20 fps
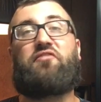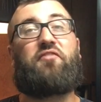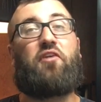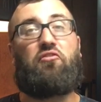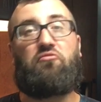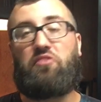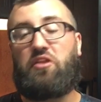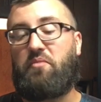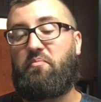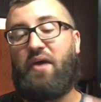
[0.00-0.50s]
I
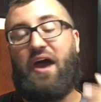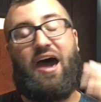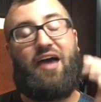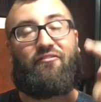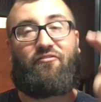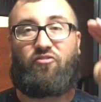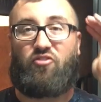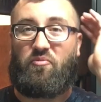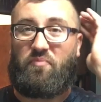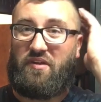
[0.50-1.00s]
felt really
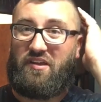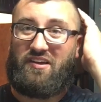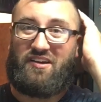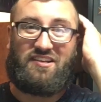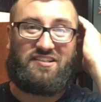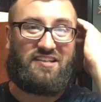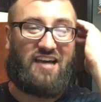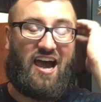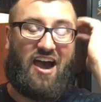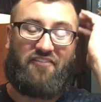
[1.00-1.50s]
bad for him
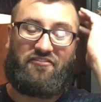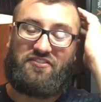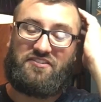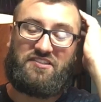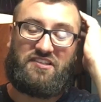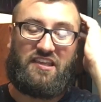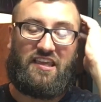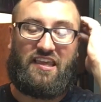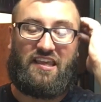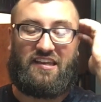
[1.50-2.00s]
because
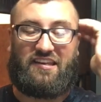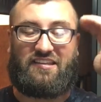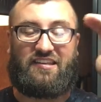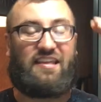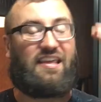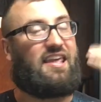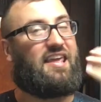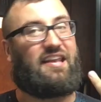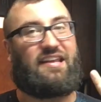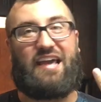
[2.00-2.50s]
obviously
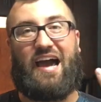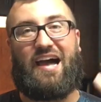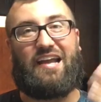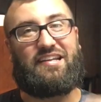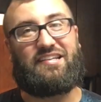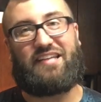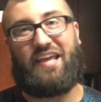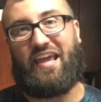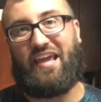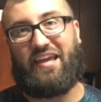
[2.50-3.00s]
he'd
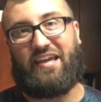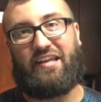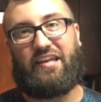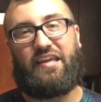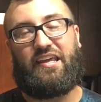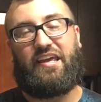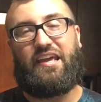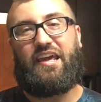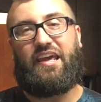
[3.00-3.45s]
gotten taken.